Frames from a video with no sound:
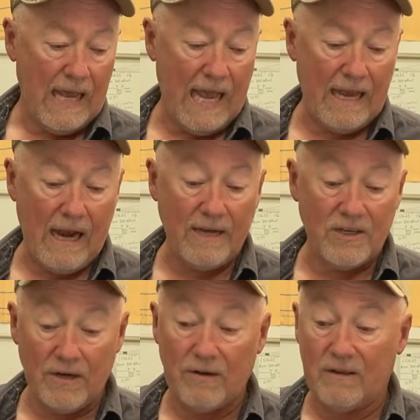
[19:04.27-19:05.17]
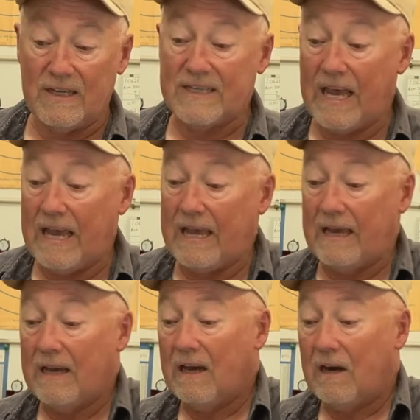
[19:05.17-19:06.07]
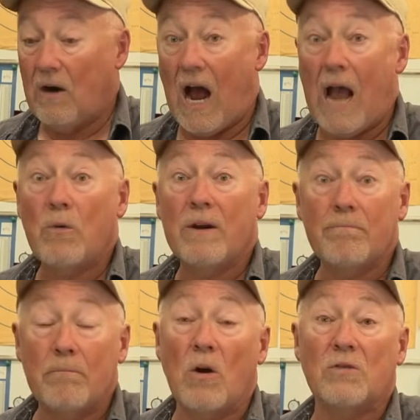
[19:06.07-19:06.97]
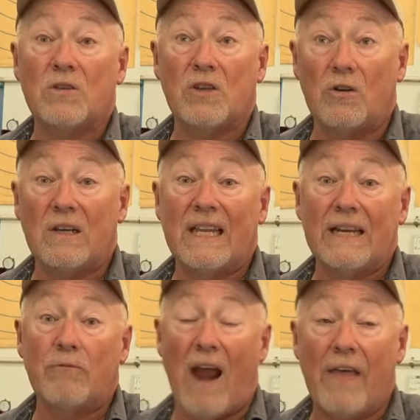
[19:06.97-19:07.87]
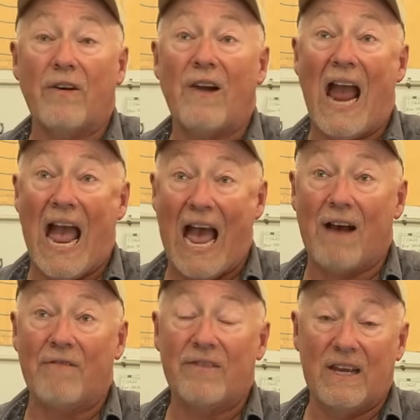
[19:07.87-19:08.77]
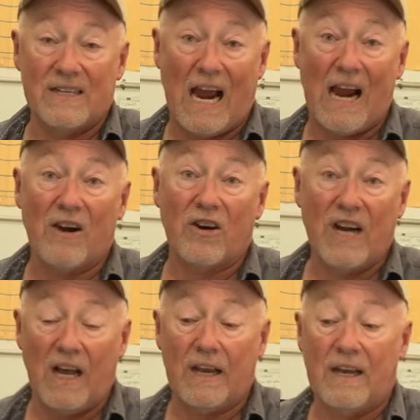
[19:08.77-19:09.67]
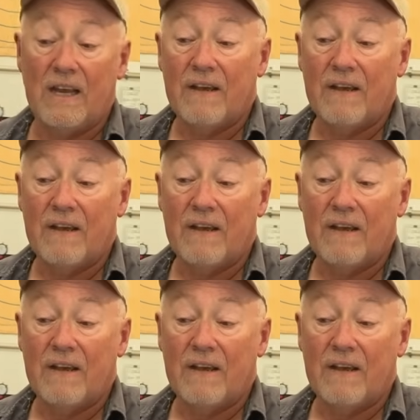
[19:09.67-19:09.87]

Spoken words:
And I generally say, I would most certainly rather have the entire gun.